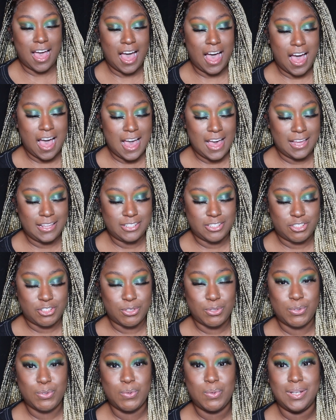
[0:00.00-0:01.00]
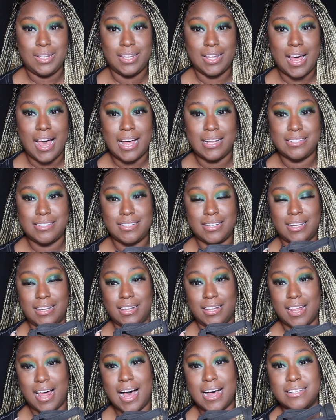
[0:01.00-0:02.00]
I do lots and
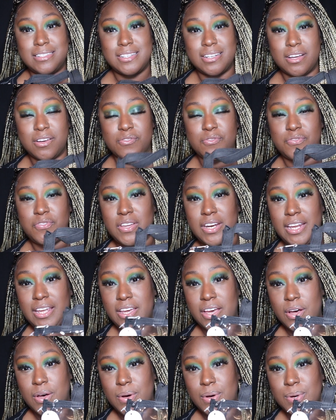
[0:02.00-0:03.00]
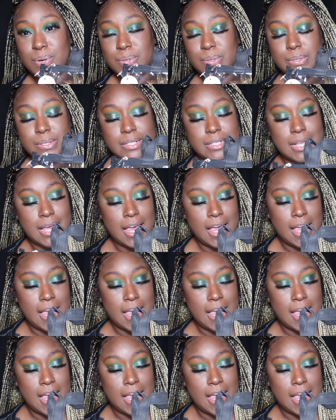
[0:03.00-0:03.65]
lots of videos,